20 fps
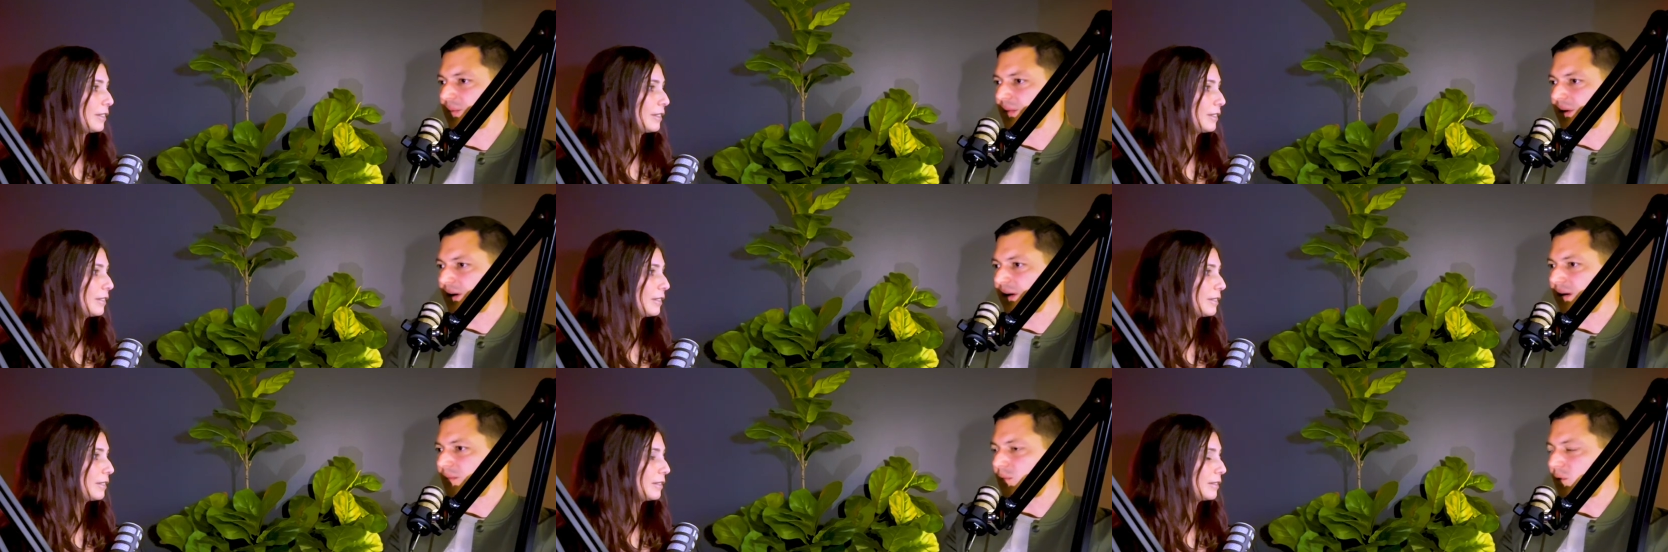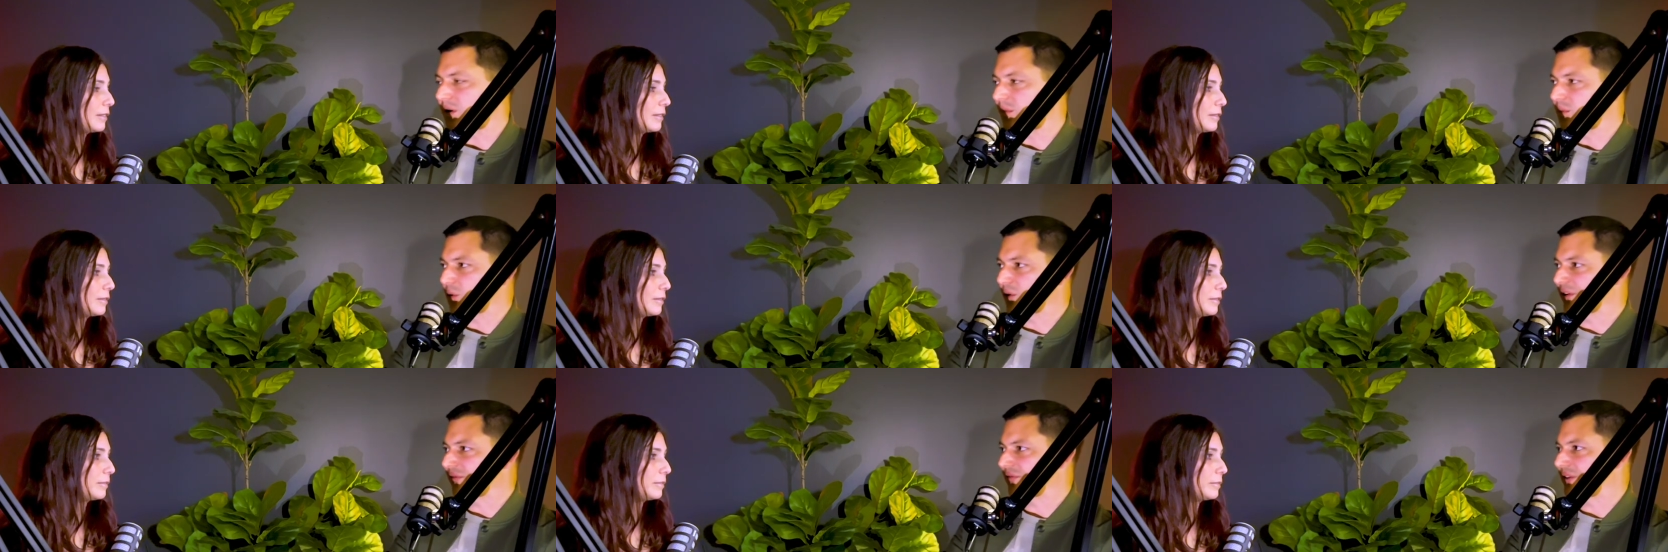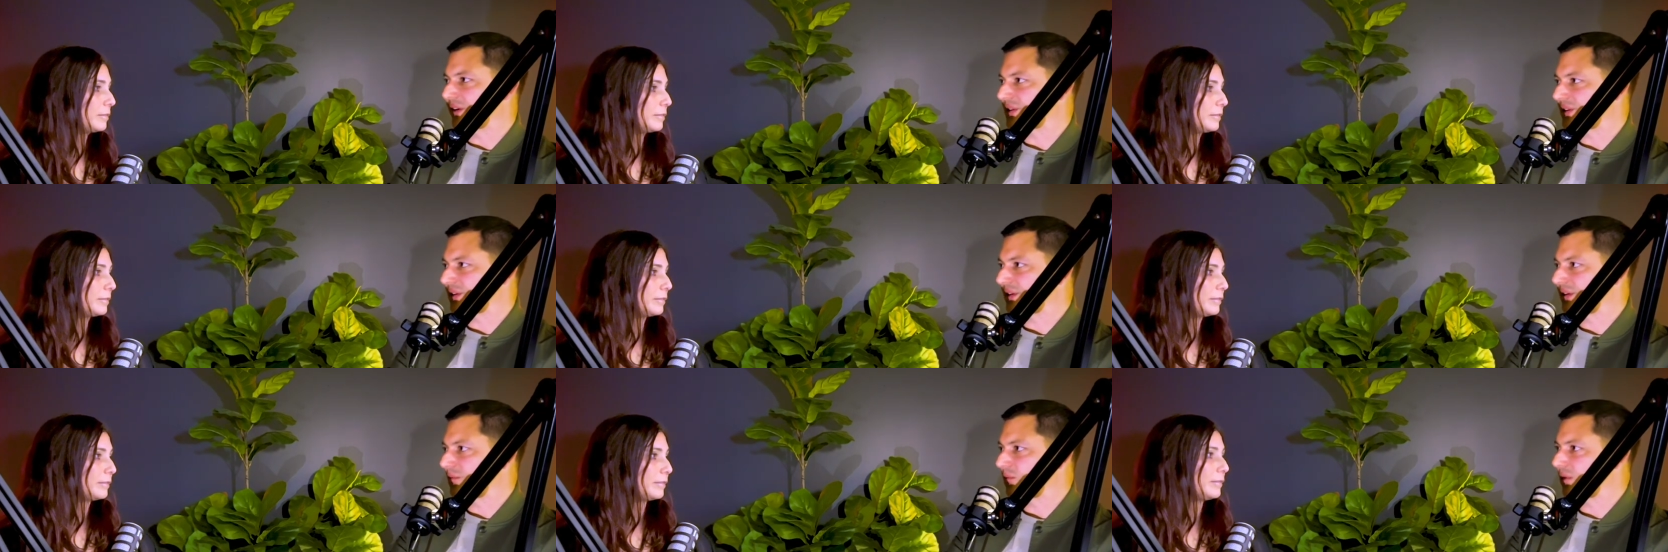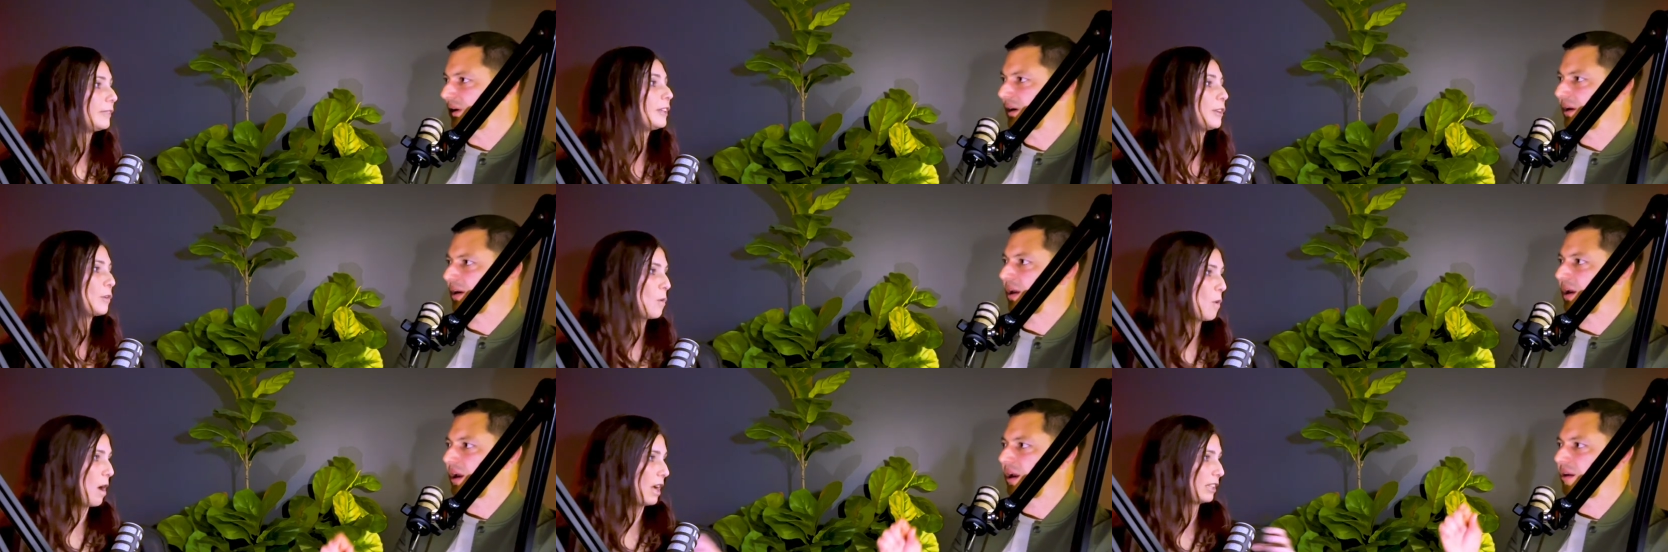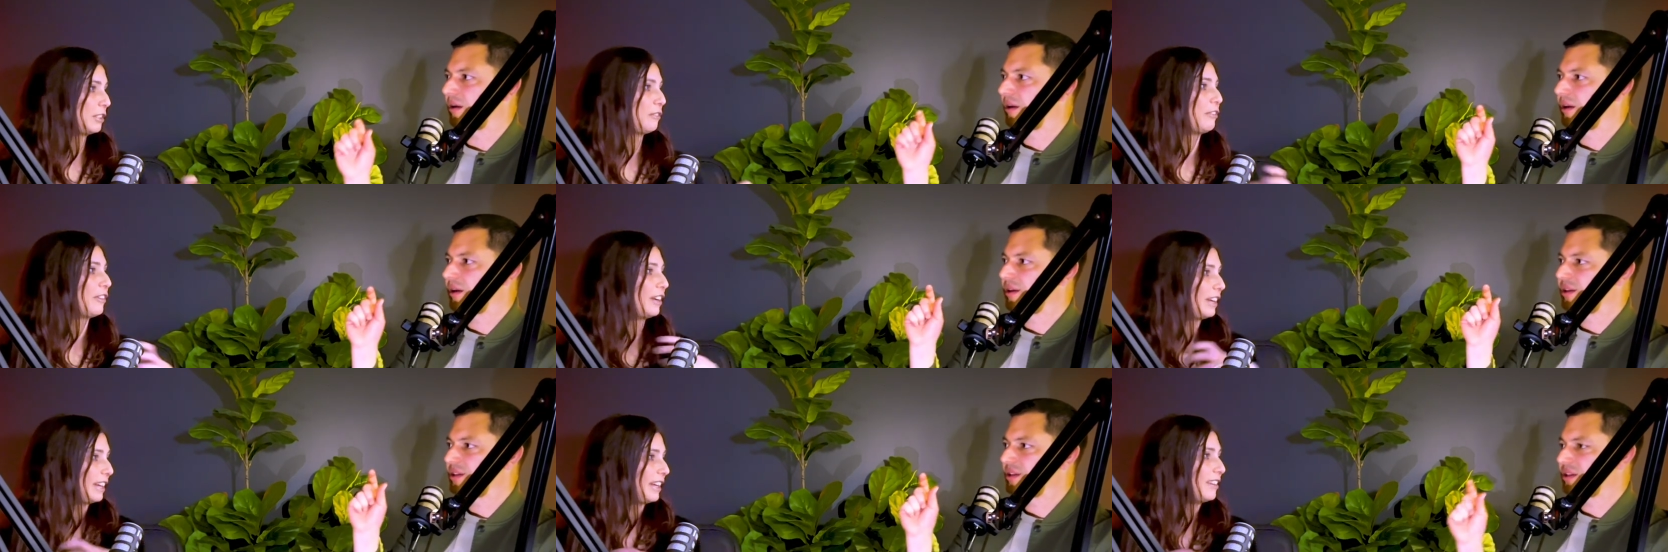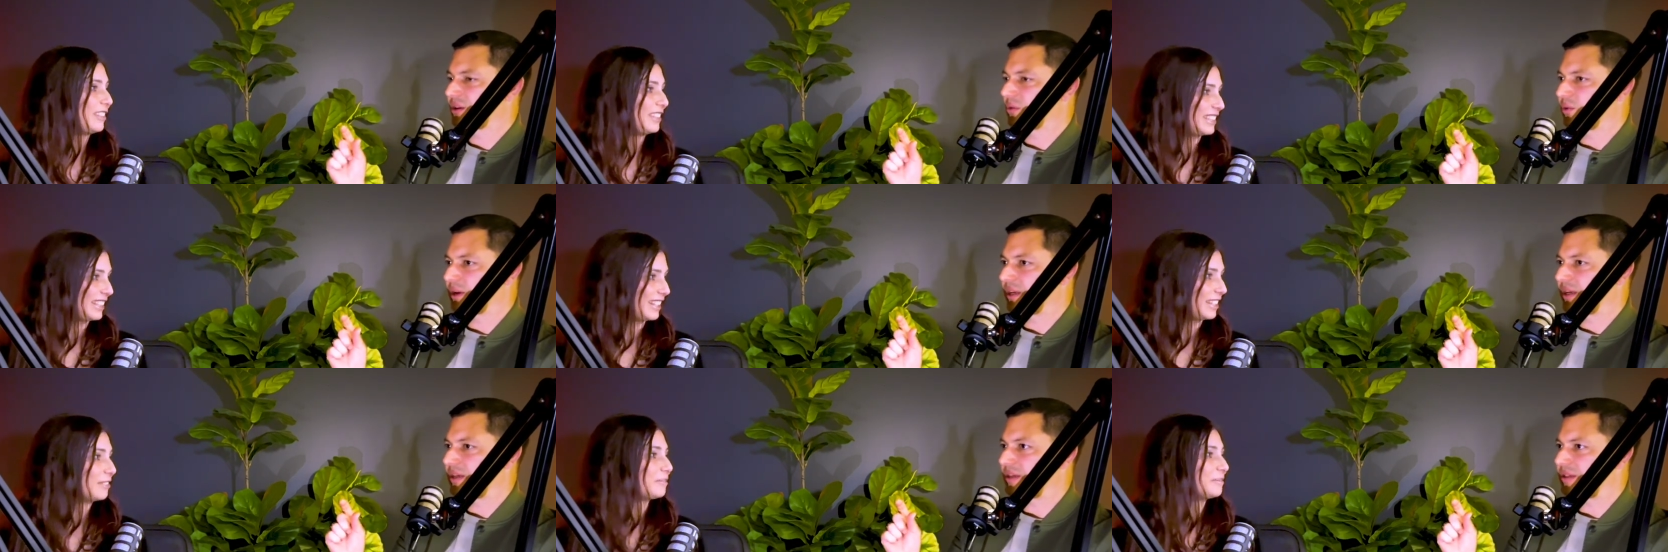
Speaker 1: to become more and more efficient. Where can Quantify I squeeze everything.